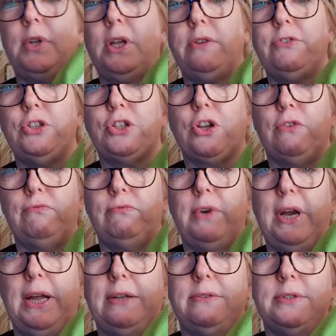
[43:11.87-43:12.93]
and I've just gone
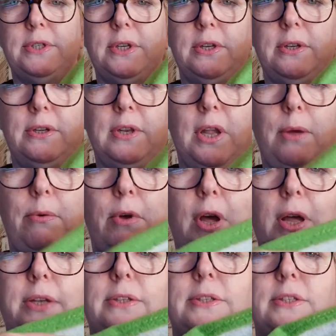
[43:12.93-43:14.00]
round
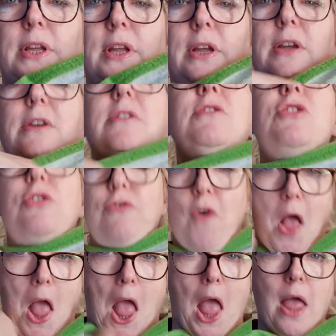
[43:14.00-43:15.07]
and sort of